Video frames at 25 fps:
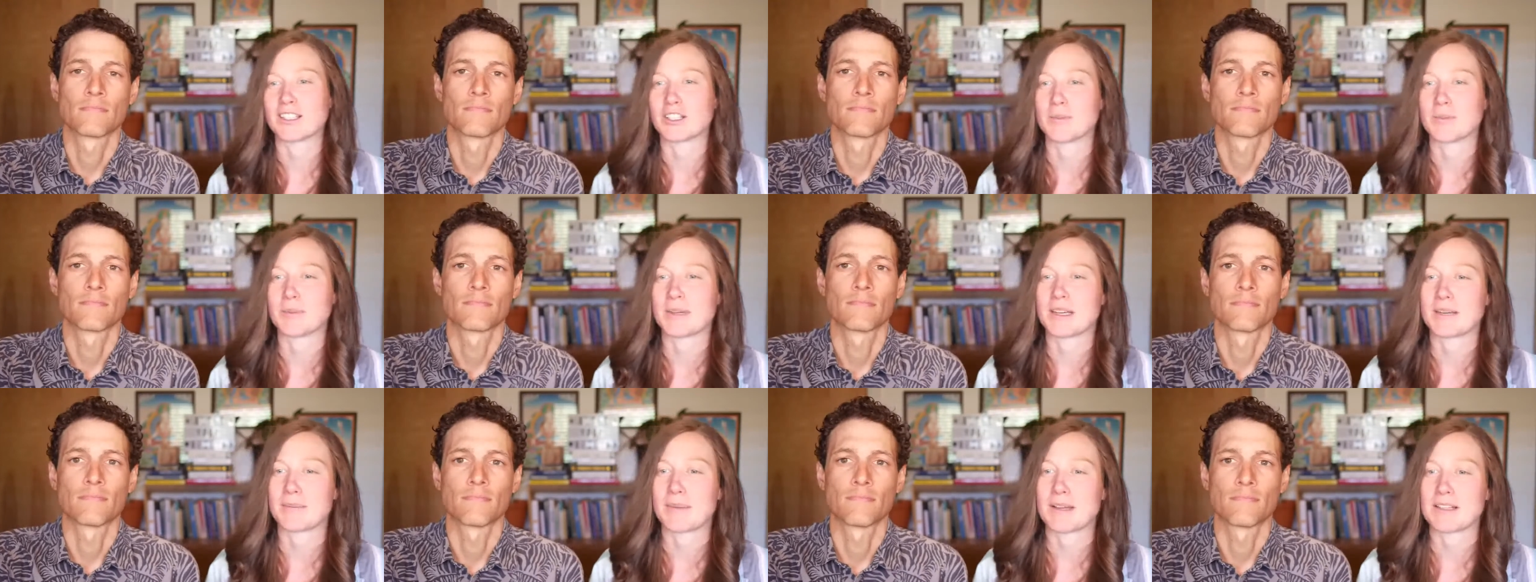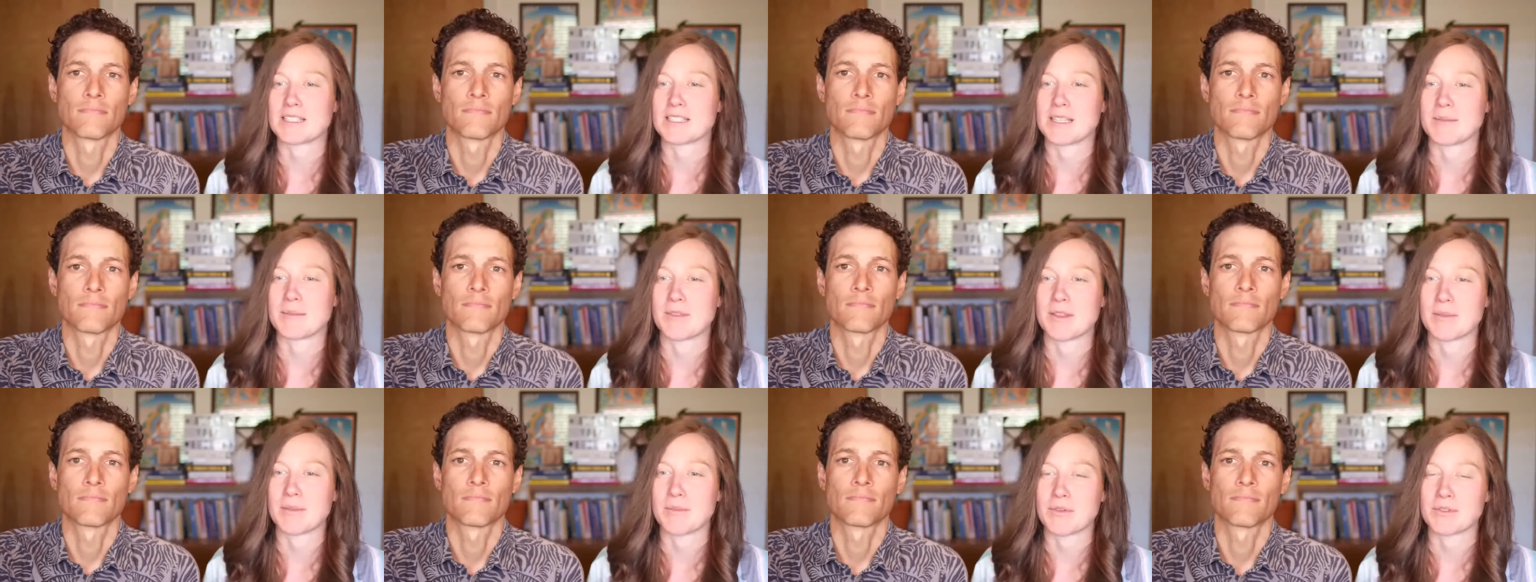Speaker 1: about some of the
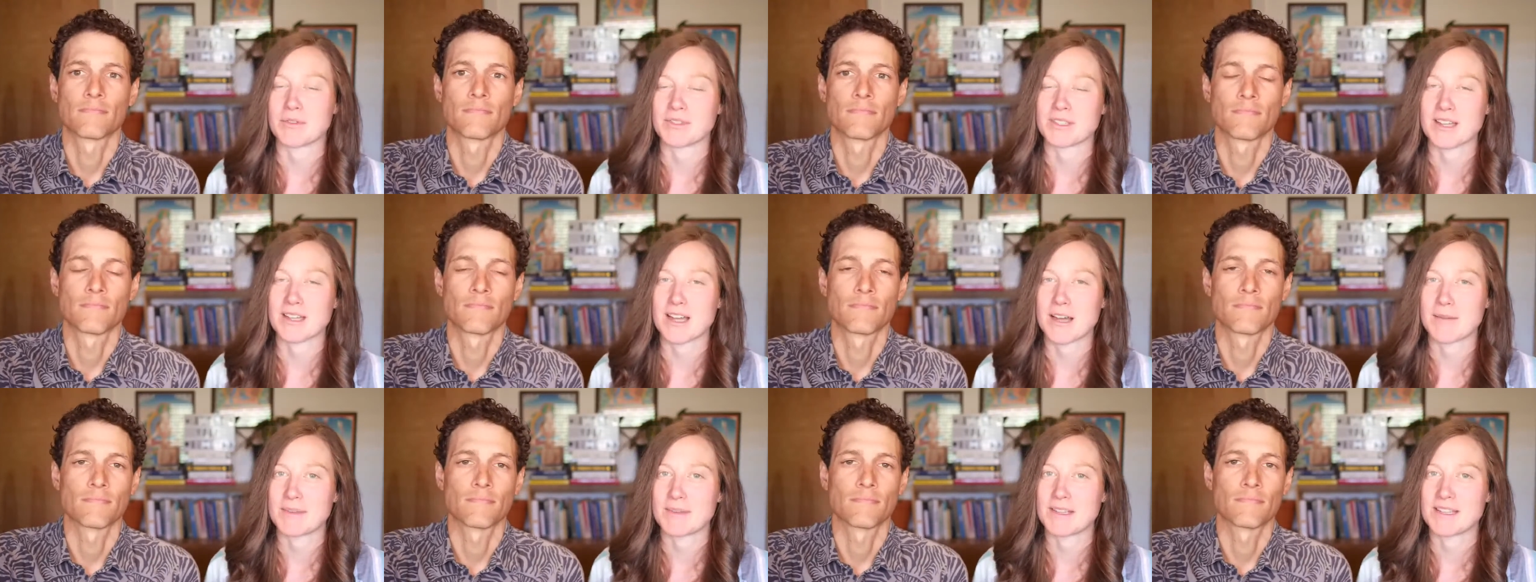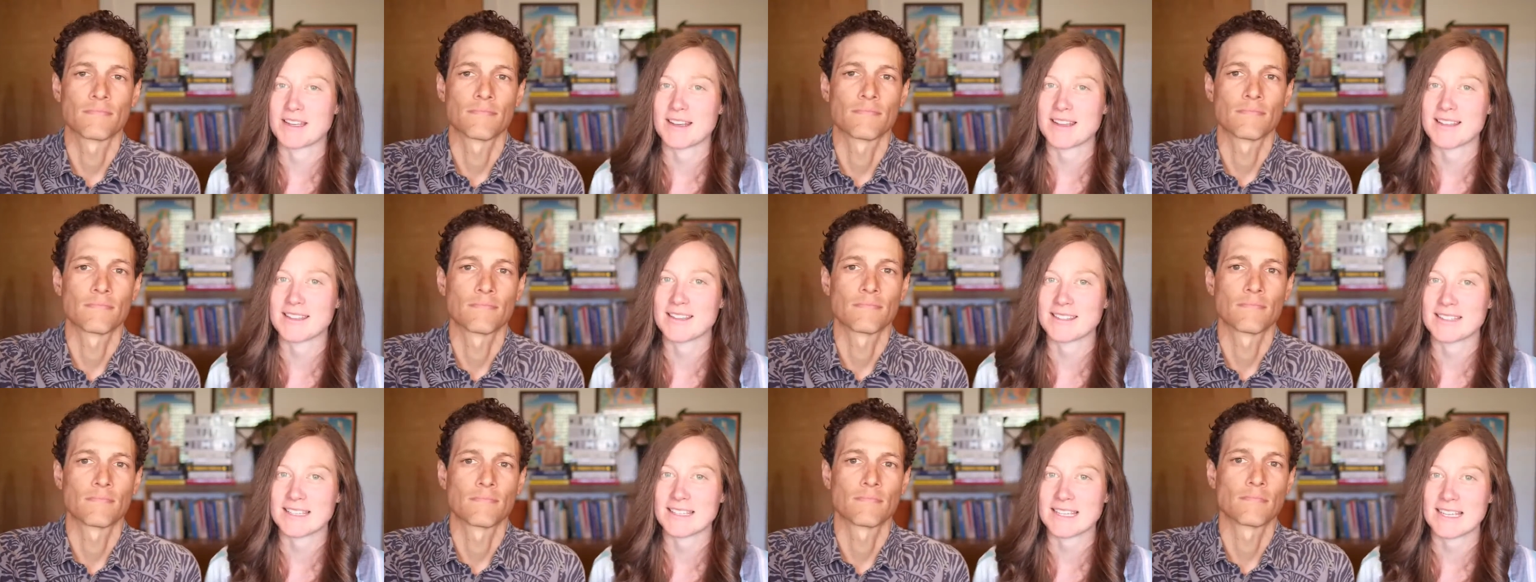most common
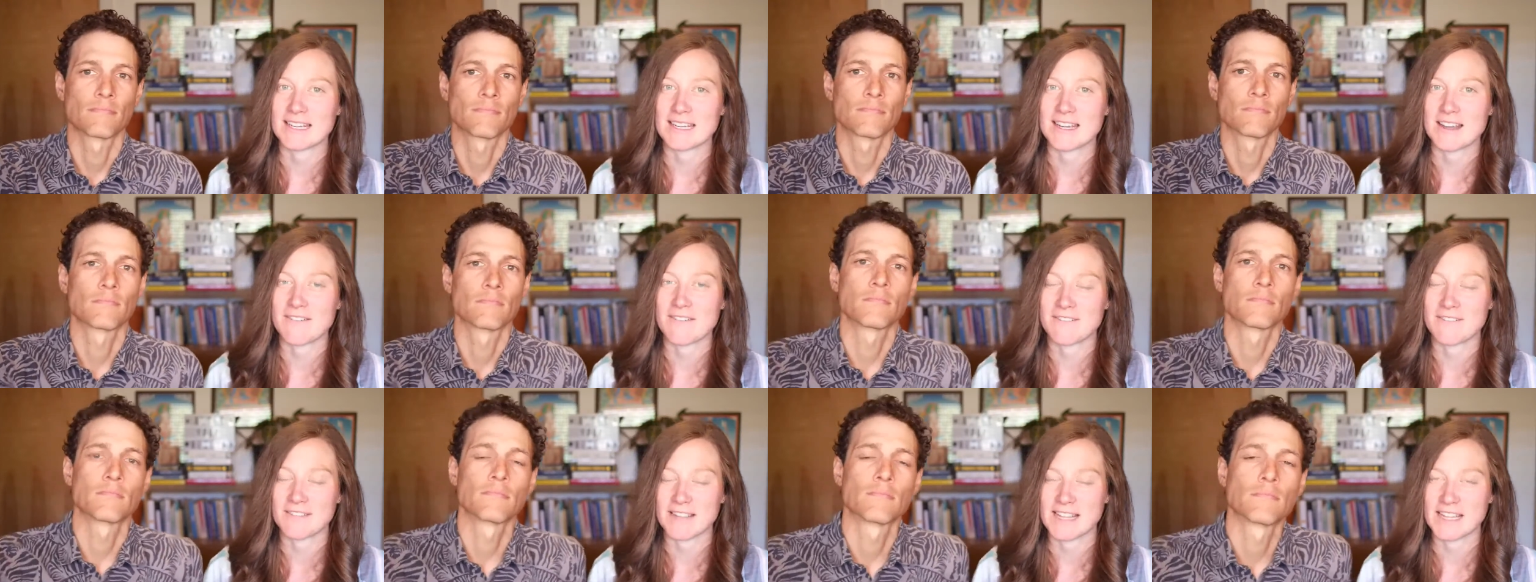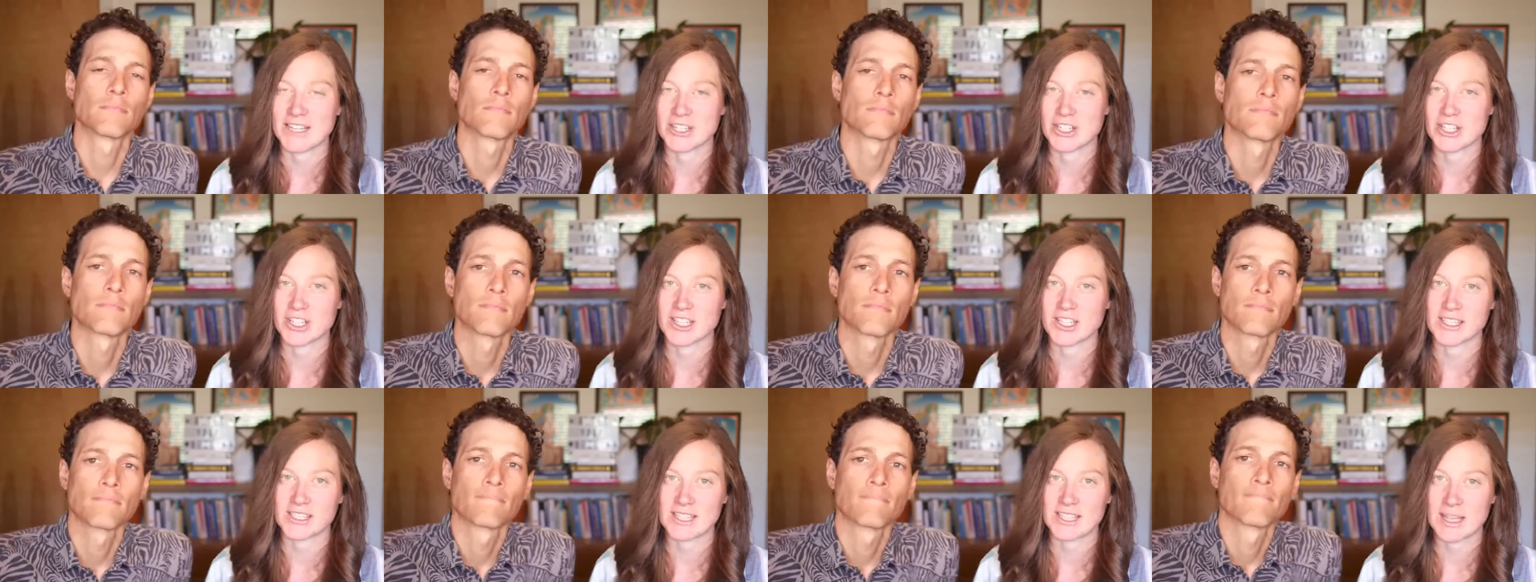skin afflictions
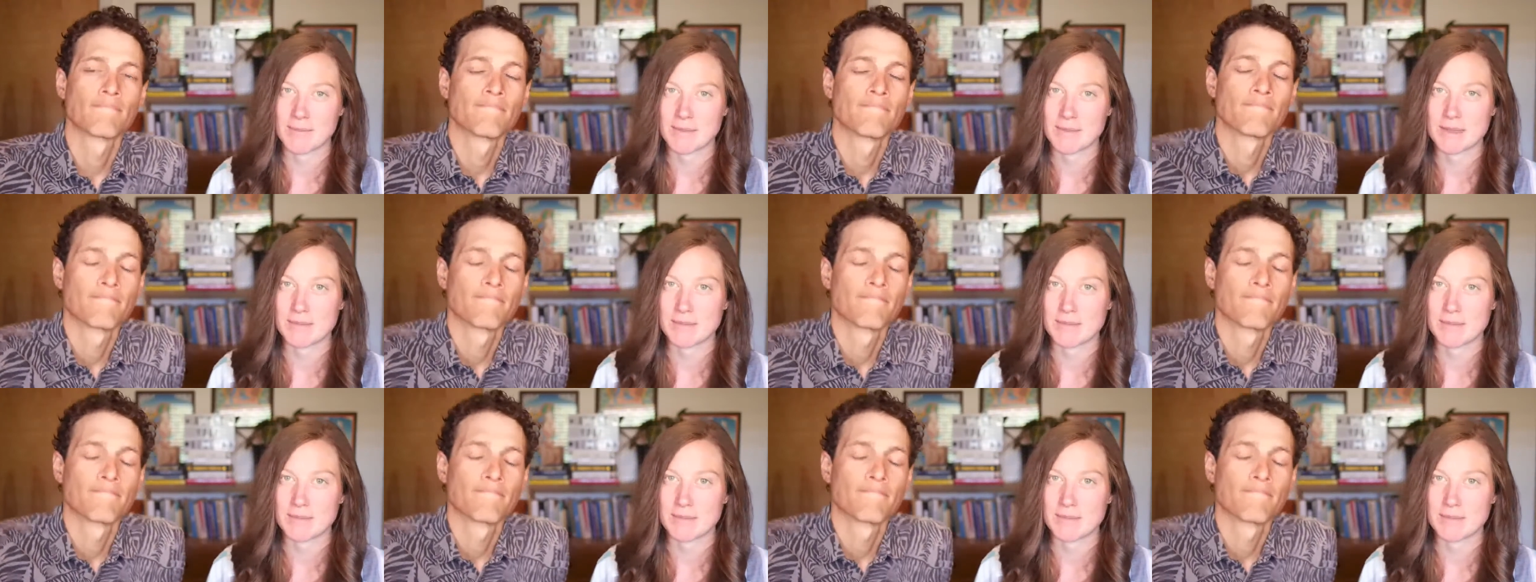that people